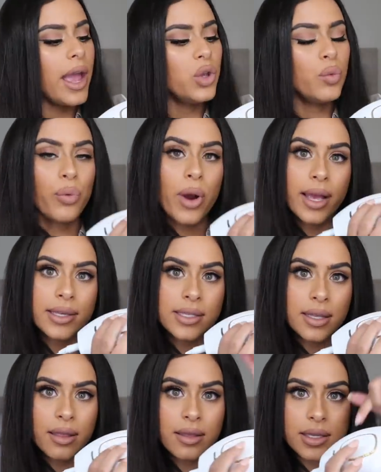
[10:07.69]
And you
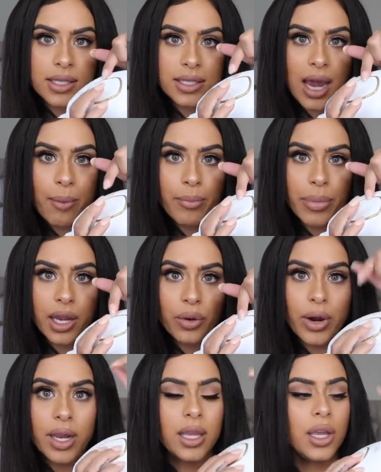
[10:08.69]
press this top button
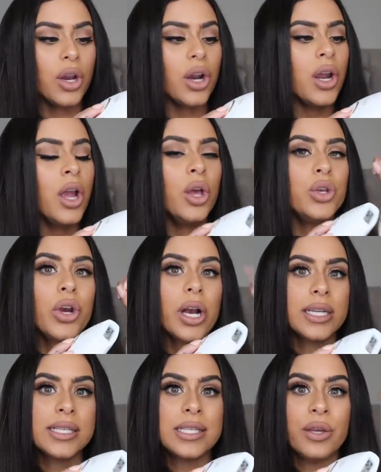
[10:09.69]
right here. You're
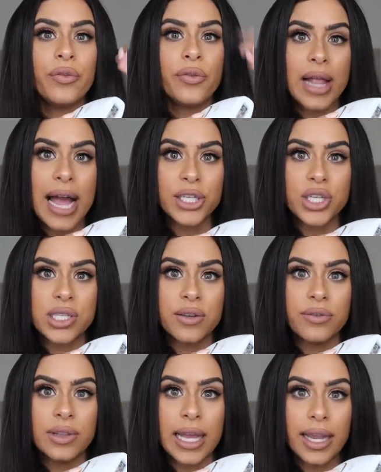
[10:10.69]
gonna see flashes
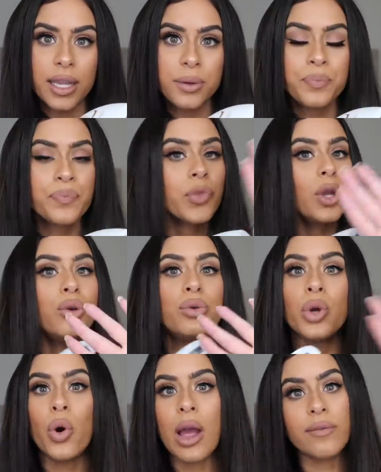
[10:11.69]
of light. You
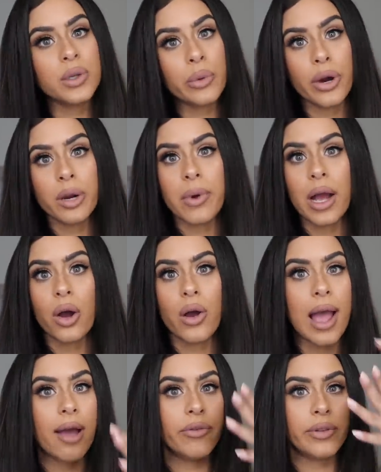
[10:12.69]
don't have to worry about
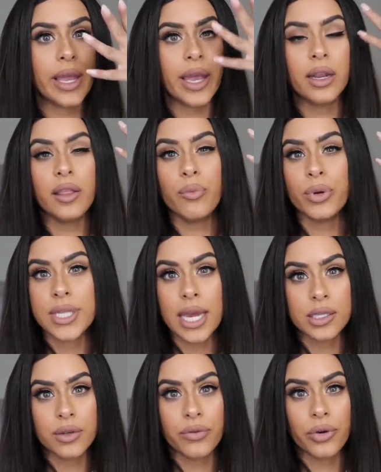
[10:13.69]
having like anything
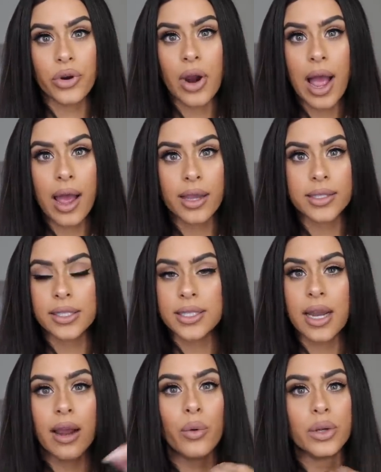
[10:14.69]
protective for your eyes. It's
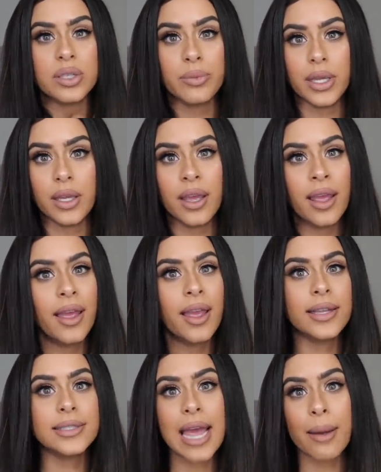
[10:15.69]
not going to be
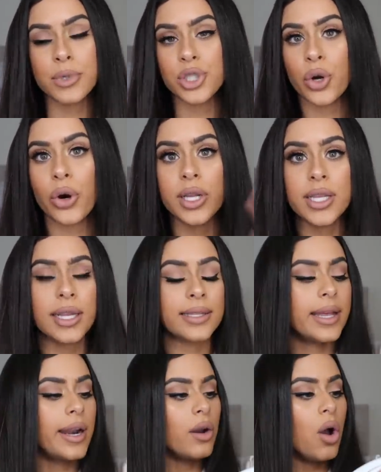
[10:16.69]
damaging or anything like
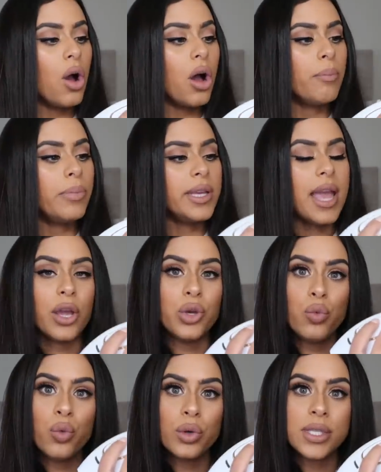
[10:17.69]
that at all. But yeah,
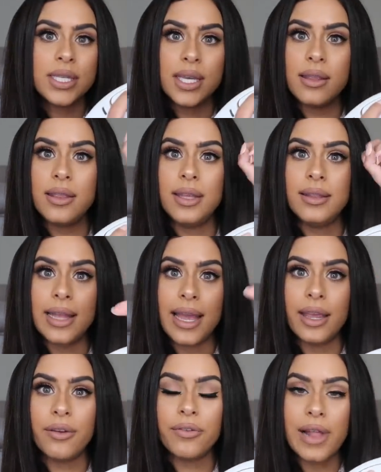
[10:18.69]
you will see the
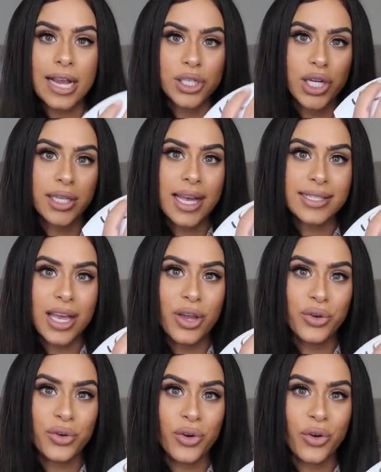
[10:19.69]
light flashing, and that's how
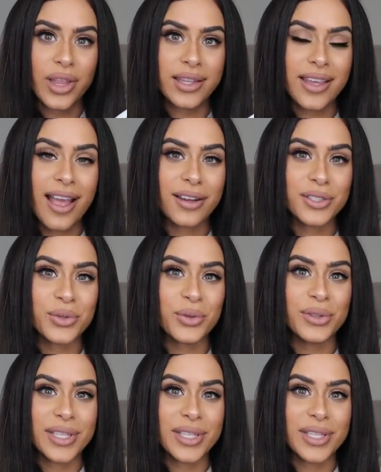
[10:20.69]
you know that the actual